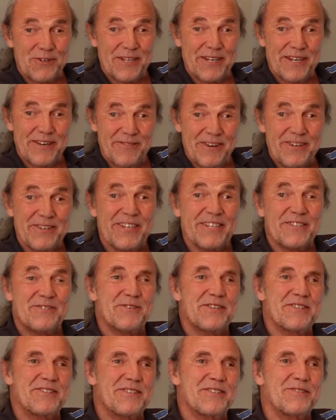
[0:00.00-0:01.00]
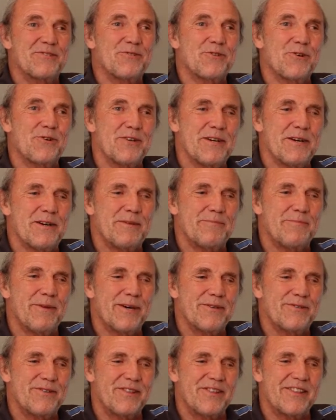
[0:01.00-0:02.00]
a very interesting story
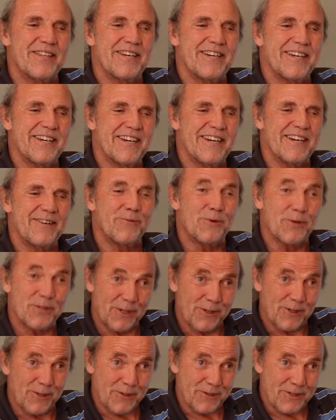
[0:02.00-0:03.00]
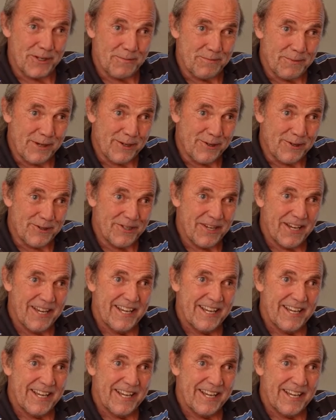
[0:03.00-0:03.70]
about the water closet, because